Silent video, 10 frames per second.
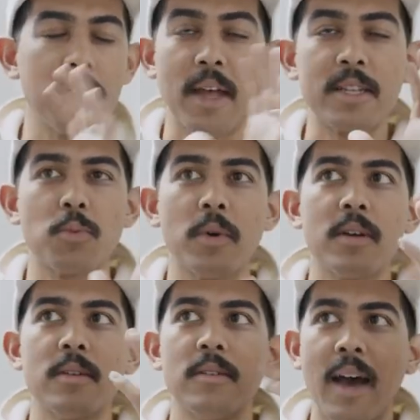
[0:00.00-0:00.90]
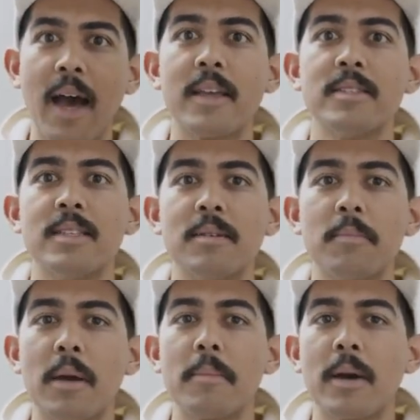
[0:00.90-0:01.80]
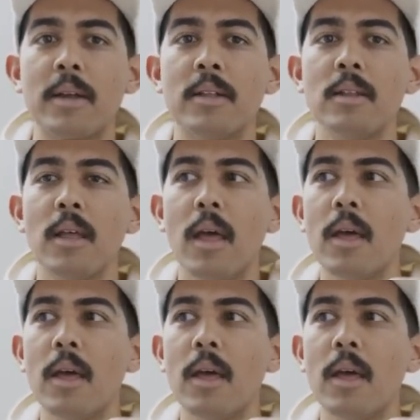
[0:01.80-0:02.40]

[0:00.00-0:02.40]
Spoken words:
and that's what I see in my mind.